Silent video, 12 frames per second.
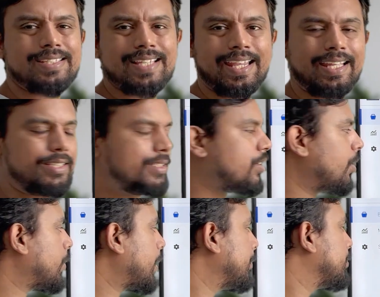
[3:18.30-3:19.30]
seconds.
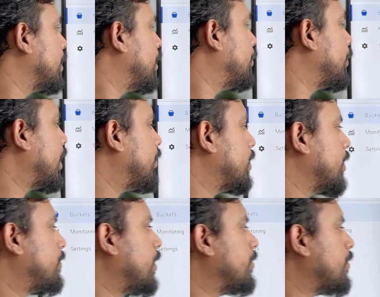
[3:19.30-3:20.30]
Okay, we have a
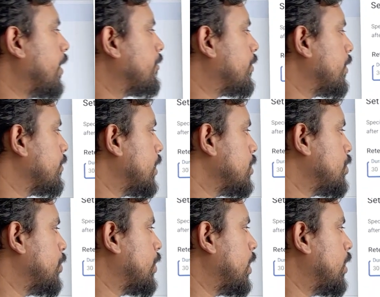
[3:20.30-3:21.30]
different time frame, guys.
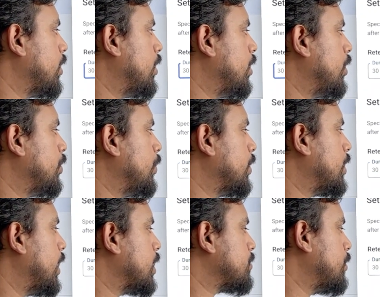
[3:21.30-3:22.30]
You can do it
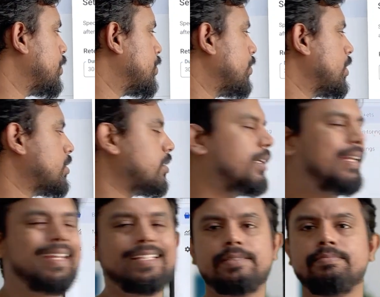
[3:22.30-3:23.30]
as per your choice,
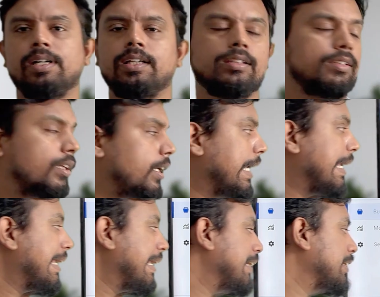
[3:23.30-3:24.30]
days, month,
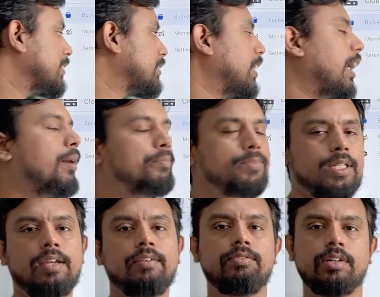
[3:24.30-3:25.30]
years. I'm
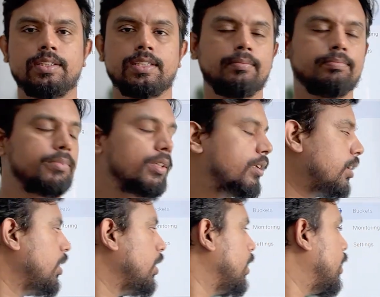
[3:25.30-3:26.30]
taking for example
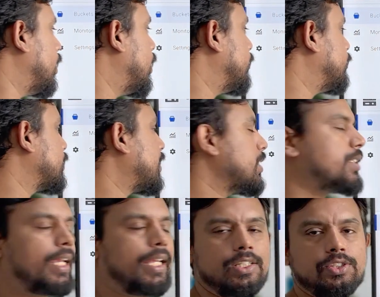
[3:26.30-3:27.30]
for 30
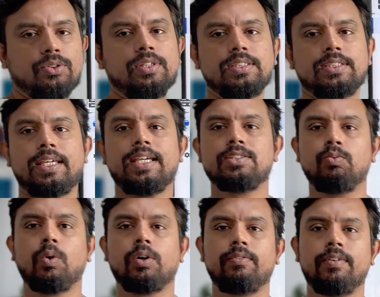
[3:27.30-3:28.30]
seconds. So this case,
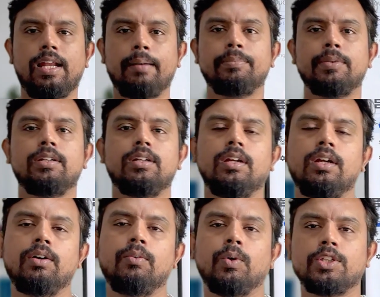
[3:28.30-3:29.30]
what will happen
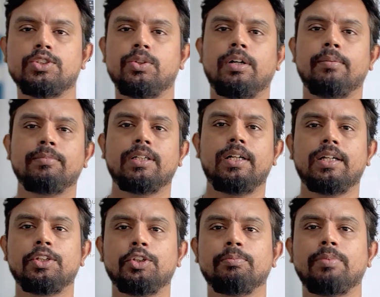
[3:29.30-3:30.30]
once you dump the data
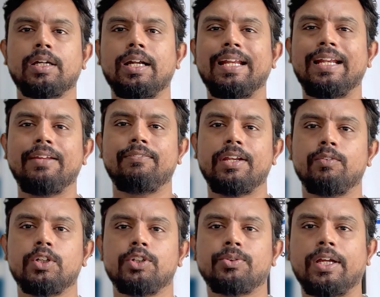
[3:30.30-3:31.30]
in your bucket, and if
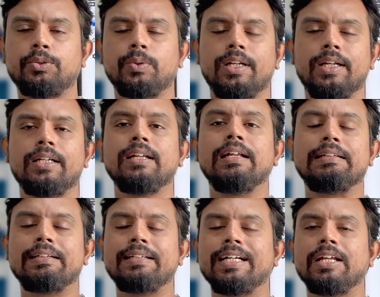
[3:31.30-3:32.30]
anyone try to delete,
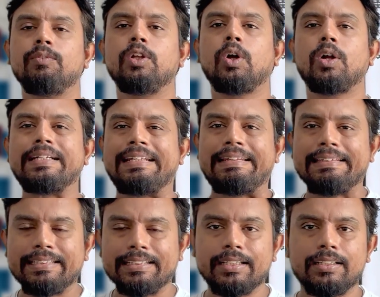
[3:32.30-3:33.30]
the data will not
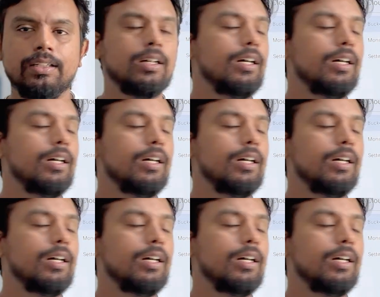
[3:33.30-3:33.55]
deleted